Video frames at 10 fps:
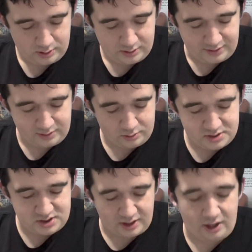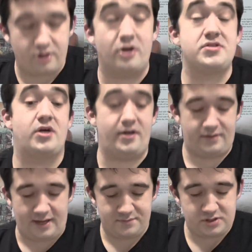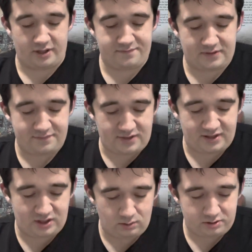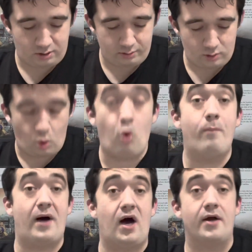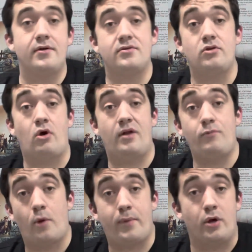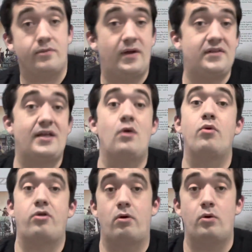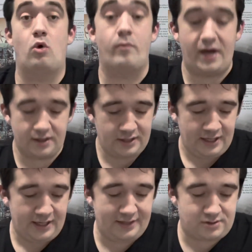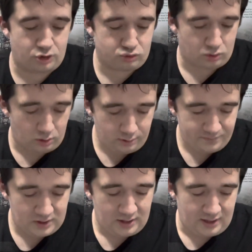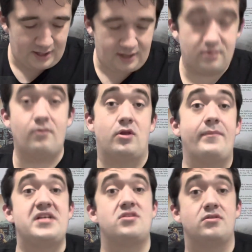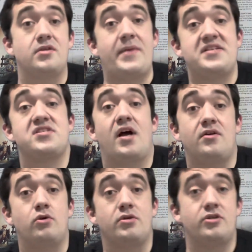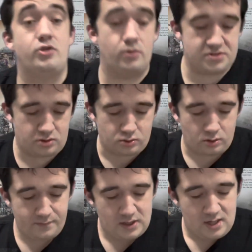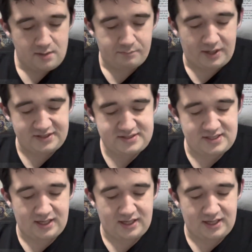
The good side. Oh no, sorry. Yeah. So if they kill Thorin or Bard, not both, but if they kill Thorin or Bard, it's a draw. The best side good can do is a draw. But